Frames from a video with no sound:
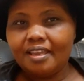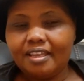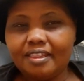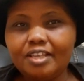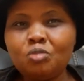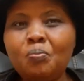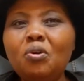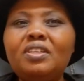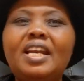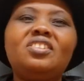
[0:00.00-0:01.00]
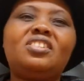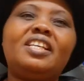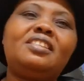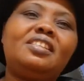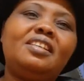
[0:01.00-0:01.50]
And this book,
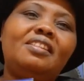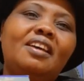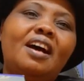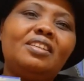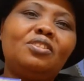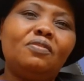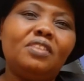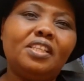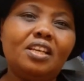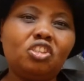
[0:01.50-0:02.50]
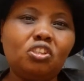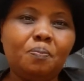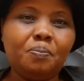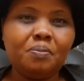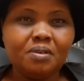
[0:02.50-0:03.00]
Dissecting the Heart of
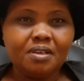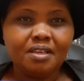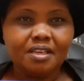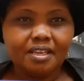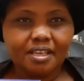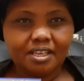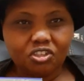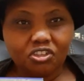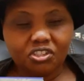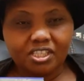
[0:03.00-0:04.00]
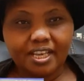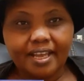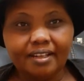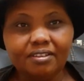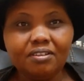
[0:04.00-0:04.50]
Leadership, is on
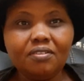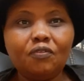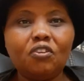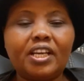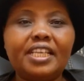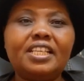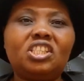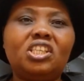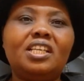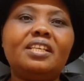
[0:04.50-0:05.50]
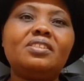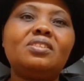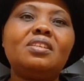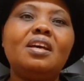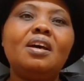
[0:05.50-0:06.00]
sale for Kenya
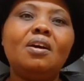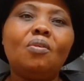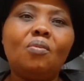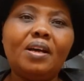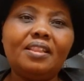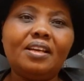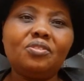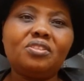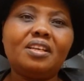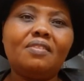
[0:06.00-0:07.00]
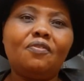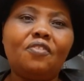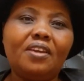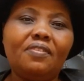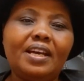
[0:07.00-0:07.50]
shillings
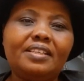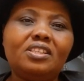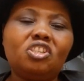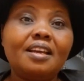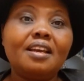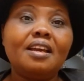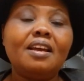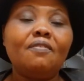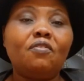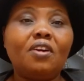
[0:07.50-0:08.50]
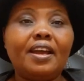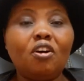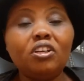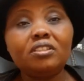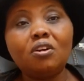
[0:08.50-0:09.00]
1,500 for a
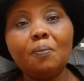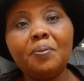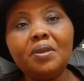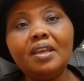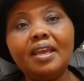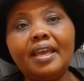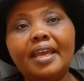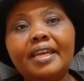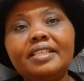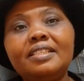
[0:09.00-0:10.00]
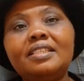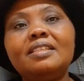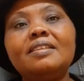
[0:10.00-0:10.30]
hard copy and